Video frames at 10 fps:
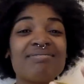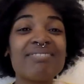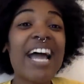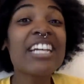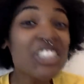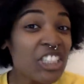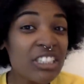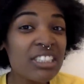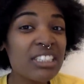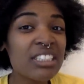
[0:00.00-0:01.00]

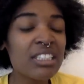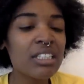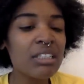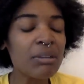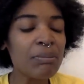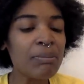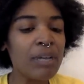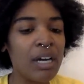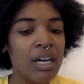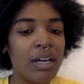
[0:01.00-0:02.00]
nationalism,
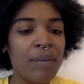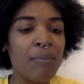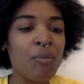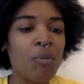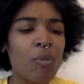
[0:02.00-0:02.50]
um,